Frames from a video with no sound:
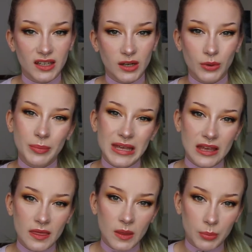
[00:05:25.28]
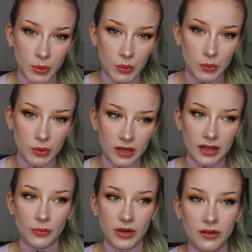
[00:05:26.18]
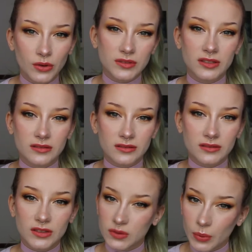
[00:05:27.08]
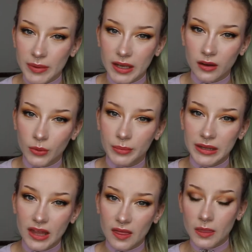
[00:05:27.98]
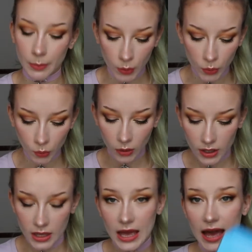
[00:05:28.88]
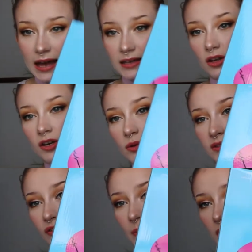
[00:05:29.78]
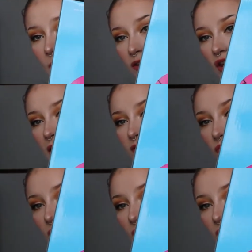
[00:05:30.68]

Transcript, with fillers: I want to be in the pool. Like, when I go to swimming, I want to be in the pool. And I noticed the flamingo actually has a